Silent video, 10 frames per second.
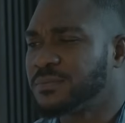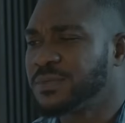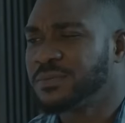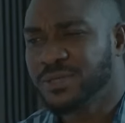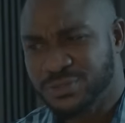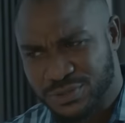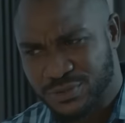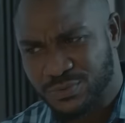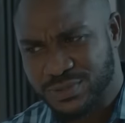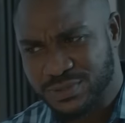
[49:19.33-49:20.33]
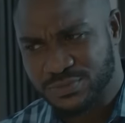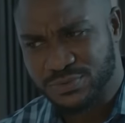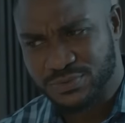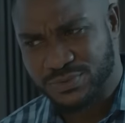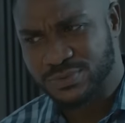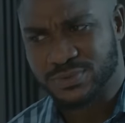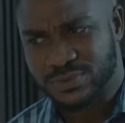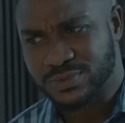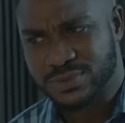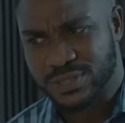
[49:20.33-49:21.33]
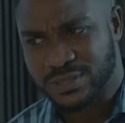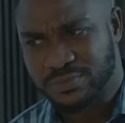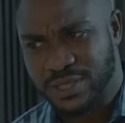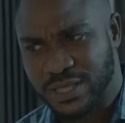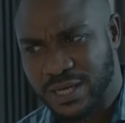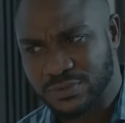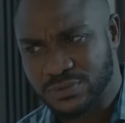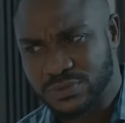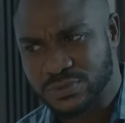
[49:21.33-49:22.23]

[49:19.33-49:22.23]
Babe, are you sure you want him to stay in the main house?